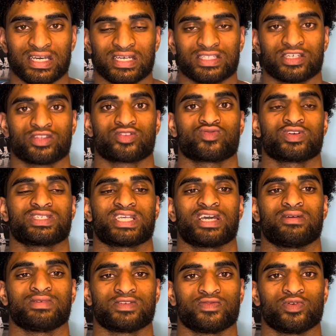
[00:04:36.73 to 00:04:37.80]
to thrust their
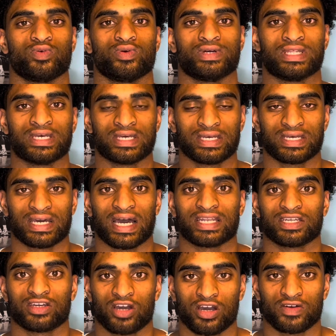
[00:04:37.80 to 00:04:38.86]
hips forward
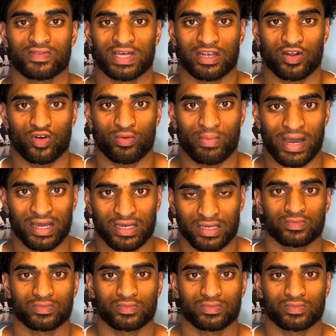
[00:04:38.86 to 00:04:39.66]
and curve their lower back,